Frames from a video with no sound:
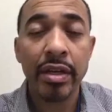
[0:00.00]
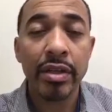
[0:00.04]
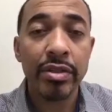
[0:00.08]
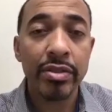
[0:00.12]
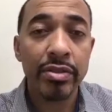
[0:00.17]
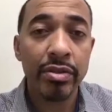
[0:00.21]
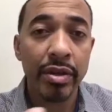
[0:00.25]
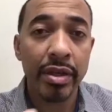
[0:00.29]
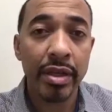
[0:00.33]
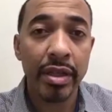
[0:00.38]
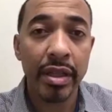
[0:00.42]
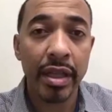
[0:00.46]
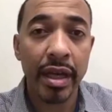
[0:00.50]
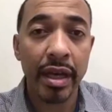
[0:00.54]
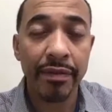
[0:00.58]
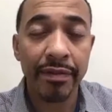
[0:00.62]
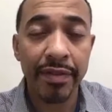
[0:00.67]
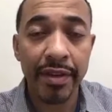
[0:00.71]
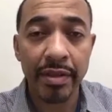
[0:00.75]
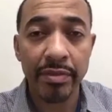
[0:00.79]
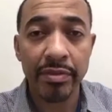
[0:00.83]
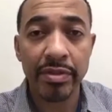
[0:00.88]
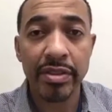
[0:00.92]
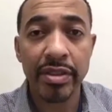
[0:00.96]
So he left
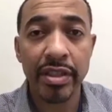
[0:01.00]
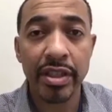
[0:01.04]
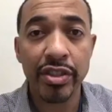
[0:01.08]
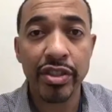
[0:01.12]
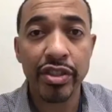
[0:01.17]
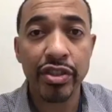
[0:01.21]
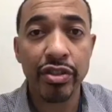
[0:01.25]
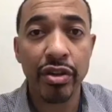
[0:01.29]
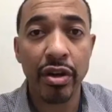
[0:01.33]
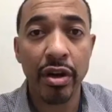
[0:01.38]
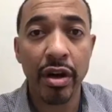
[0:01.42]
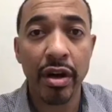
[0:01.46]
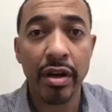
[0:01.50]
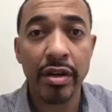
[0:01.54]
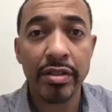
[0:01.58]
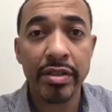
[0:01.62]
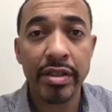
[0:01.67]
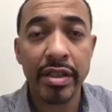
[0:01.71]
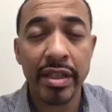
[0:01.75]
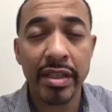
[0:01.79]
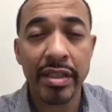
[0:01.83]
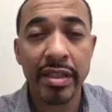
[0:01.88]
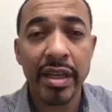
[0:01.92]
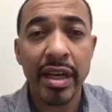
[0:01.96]
and he was
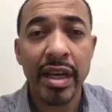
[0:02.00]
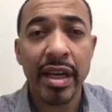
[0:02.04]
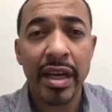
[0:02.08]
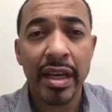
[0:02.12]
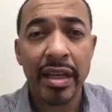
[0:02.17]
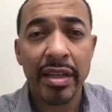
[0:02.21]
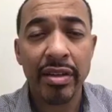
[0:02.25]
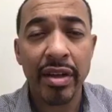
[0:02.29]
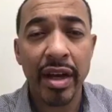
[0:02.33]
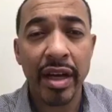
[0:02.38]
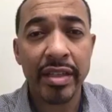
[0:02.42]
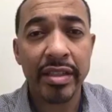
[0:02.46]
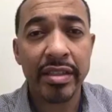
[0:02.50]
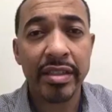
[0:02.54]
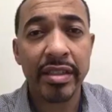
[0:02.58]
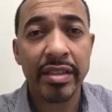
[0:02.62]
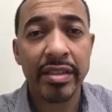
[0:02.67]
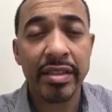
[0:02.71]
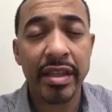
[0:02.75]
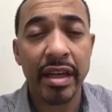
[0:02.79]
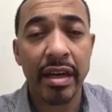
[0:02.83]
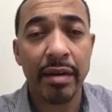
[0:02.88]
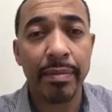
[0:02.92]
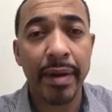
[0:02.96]
discharged. And, you know, I just
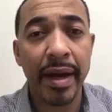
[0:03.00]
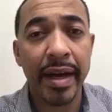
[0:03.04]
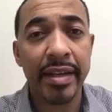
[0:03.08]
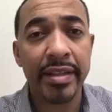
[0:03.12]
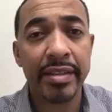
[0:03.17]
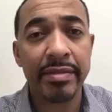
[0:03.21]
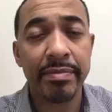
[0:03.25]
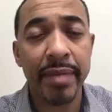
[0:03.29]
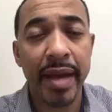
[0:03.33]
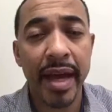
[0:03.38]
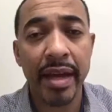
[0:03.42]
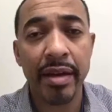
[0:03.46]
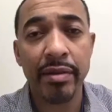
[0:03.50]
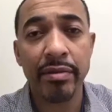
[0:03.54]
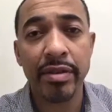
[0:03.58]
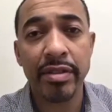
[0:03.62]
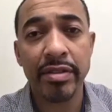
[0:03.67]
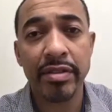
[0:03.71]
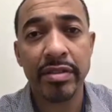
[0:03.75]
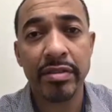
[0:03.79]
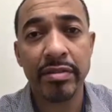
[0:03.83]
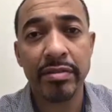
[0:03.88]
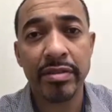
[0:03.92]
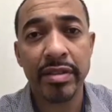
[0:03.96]
could tell by his
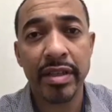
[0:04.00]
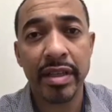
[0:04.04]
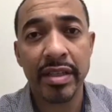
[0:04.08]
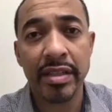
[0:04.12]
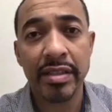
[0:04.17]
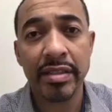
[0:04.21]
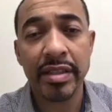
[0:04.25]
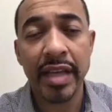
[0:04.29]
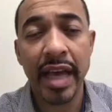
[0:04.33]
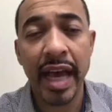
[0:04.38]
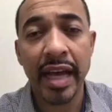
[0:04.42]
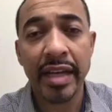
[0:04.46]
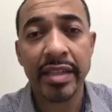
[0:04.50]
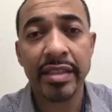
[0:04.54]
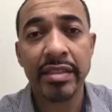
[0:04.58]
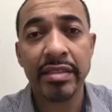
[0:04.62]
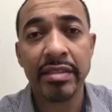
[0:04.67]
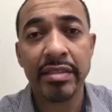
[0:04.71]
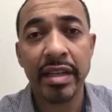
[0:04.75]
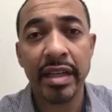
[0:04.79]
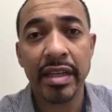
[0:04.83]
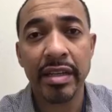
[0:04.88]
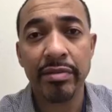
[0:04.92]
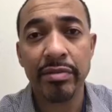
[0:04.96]
mannerisms and his
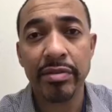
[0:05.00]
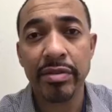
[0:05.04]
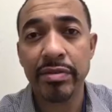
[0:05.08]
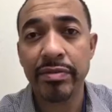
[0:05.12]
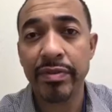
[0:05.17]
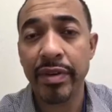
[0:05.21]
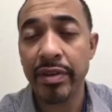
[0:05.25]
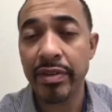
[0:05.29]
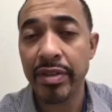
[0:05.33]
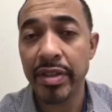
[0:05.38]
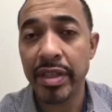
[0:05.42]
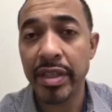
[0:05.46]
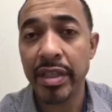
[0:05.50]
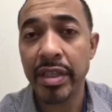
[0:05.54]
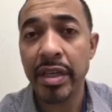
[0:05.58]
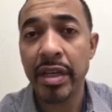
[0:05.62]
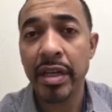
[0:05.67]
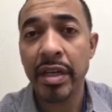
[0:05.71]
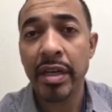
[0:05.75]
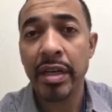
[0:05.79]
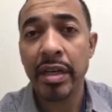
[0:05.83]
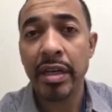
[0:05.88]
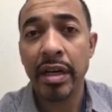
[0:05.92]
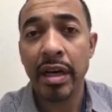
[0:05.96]
actions that he was very
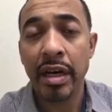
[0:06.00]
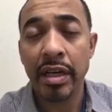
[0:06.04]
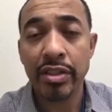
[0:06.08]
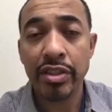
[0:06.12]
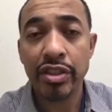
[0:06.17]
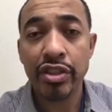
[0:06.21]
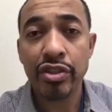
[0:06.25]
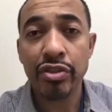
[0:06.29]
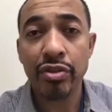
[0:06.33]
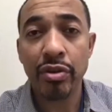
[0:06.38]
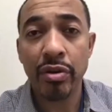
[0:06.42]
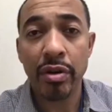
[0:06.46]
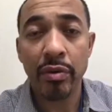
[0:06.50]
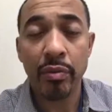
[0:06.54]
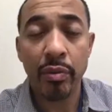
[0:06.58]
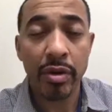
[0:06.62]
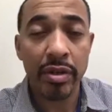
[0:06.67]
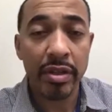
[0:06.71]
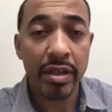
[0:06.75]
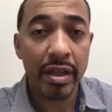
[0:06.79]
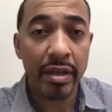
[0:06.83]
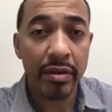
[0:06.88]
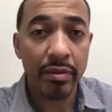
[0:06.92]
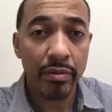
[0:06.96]
unsure
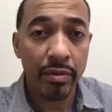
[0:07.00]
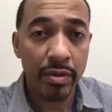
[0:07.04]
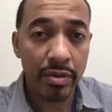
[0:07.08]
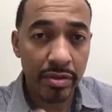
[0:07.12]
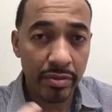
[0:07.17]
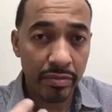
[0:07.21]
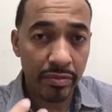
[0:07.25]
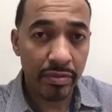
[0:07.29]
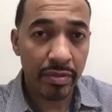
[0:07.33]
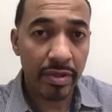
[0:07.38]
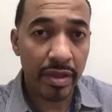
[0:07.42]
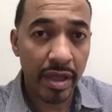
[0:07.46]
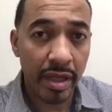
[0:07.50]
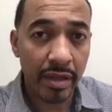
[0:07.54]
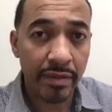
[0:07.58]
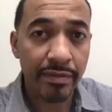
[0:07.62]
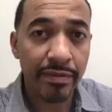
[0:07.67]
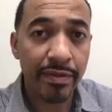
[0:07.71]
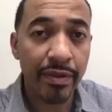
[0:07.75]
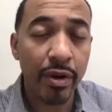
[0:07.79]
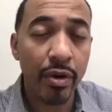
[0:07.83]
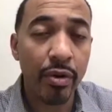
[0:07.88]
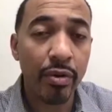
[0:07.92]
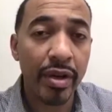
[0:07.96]
what will, will
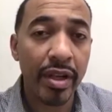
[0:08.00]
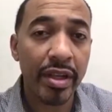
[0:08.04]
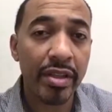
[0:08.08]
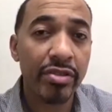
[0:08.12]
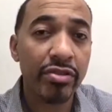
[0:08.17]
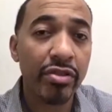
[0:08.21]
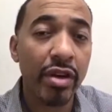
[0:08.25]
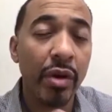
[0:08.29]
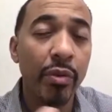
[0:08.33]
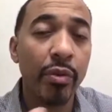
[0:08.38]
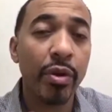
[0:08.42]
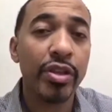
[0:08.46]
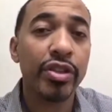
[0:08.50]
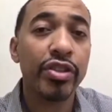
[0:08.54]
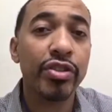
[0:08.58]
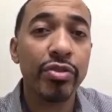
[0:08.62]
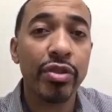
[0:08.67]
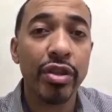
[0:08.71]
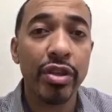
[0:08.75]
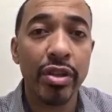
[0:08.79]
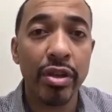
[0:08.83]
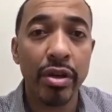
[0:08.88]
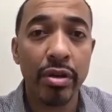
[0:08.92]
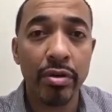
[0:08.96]
unfold. And so I want you
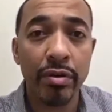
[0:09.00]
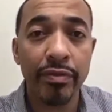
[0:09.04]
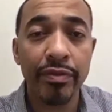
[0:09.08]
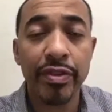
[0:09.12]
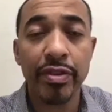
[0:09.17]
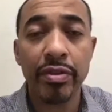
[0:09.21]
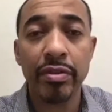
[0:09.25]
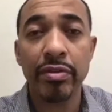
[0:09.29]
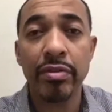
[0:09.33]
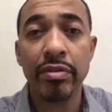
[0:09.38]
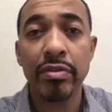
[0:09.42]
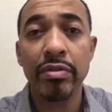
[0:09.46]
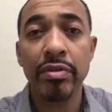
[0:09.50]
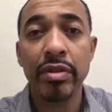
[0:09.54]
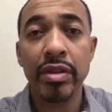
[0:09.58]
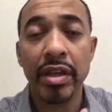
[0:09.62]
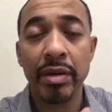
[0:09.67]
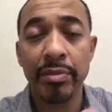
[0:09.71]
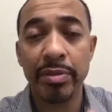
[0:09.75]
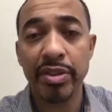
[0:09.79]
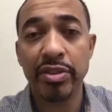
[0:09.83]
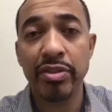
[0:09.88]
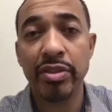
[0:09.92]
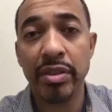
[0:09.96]
to know if you
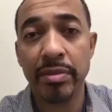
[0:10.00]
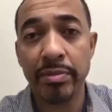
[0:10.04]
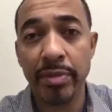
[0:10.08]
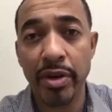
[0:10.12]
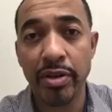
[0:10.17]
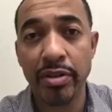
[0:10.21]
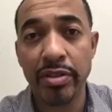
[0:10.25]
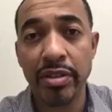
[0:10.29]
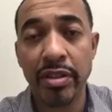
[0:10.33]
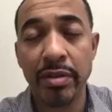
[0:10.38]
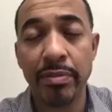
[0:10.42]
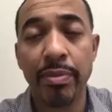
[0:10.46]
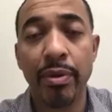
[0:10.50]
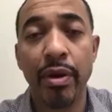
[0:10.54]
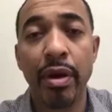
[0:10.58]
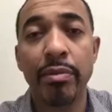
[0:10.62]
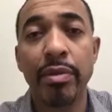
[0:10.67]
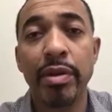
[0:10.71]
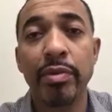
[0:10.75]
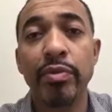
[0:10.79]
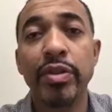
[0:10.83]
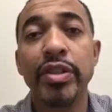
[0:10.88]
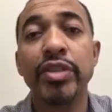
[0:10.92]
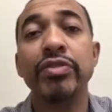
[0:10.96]
come into the emergency
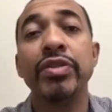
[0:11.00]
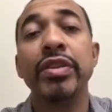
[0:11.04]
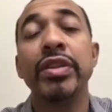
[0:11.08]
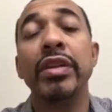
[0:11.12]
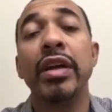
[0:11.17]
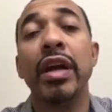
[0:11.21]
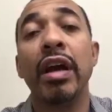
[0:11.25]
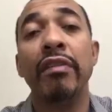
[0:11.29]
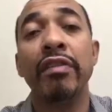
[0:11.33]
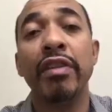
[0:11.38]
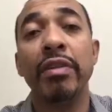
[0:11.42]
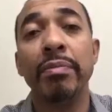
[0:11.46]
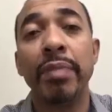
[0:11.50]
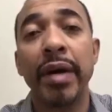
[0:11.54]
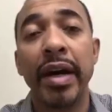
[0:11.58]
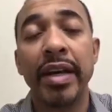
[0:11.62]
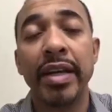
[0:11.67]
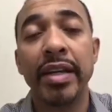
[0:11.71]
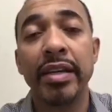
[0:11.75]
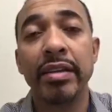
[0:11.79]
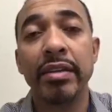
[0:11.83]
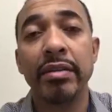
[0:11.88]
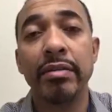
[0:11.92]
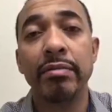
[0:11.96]
department, we treat
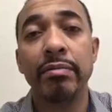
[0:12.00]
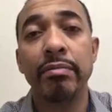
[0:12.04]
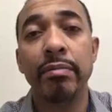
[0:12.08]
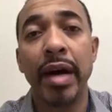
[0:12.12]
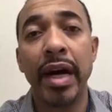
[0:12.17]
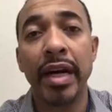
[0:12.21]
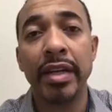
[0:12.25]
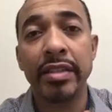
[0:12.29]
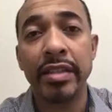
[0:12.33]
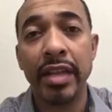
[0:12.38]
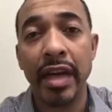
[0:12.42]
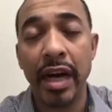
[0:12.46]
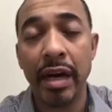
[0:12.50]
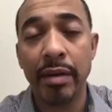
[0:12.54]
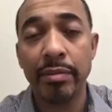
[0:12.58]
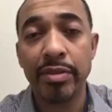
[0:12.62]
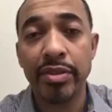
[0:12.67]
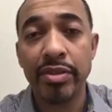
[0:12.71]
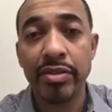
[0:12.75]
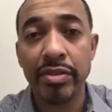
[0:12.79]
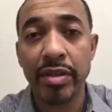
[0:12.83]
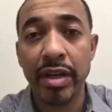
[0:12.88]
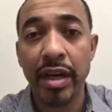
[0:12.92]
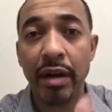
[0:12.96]
everybody. My job
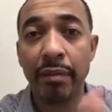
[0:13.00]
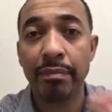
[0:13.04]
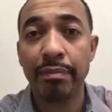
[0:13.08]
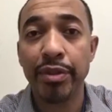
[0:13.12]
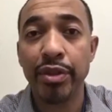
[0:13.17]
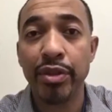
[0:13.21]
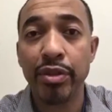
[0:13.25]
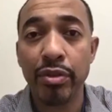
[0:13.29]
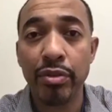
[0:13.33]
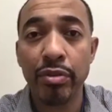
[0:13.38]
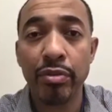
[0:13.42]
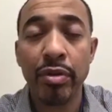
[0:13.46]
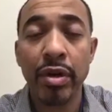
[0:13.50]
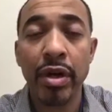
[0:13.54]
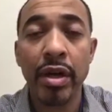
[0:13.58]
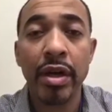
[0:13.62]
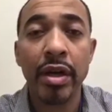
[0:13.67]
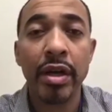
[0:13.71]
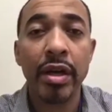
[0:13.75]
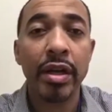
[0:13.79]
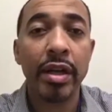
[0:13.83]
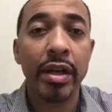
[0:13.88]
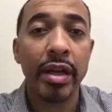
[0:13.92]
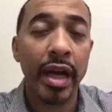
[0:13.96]
is to help you,
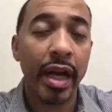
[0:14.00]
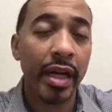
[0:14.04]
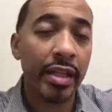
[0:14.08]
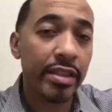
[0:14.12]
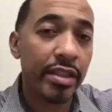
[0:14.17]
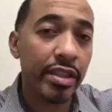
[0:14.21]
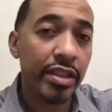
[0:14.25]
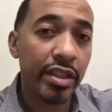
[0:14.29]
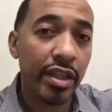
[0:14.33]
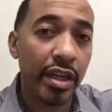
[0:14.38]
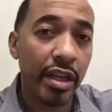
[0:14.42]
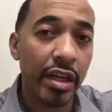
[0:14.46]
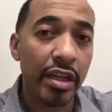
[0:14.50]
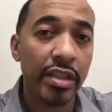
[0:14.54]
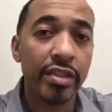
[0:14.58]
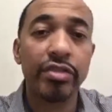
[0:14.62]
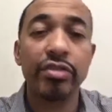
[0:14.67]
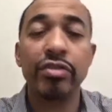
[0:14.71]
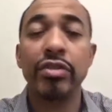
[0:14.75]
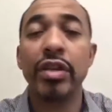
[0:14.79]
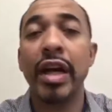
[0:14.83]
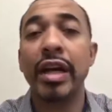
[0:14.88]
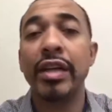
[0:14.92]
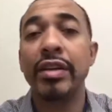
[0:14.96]
not to judge,
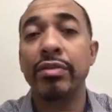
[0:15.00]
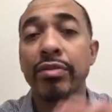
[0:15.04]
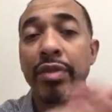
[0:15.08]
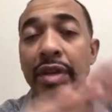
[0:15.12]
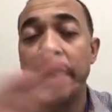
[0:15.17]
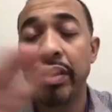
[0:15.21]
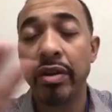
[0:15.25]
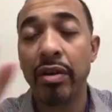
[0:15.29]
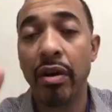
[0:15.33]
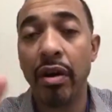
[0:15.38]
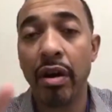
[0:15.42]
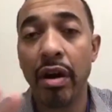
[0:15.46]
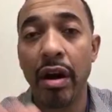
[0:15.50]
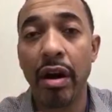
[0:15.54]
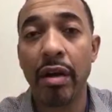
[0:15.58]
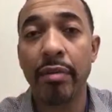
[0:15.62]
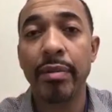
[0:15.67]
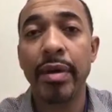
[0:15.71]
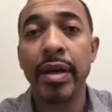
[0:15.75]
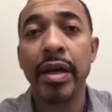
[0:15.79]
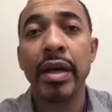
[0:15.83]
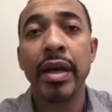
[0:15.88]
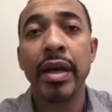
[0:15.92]
to not do any harm.